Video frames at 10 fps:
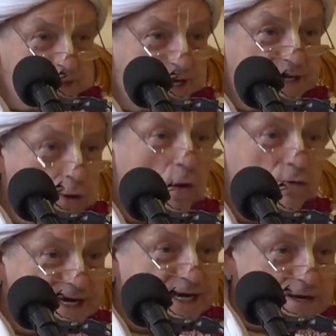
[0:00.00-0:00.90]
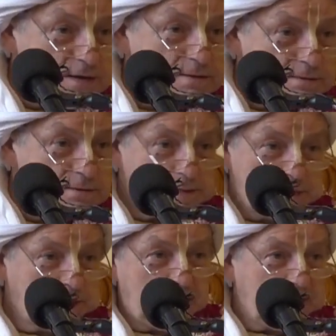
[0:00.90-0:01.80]
incognito.
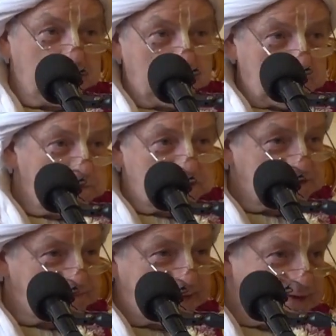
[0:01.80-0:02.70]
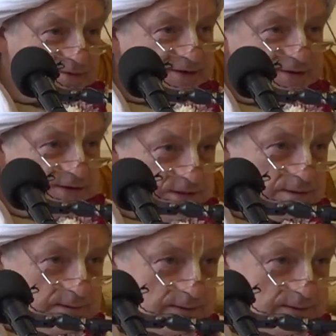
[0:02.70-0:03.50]
He didn't go with his big retinue.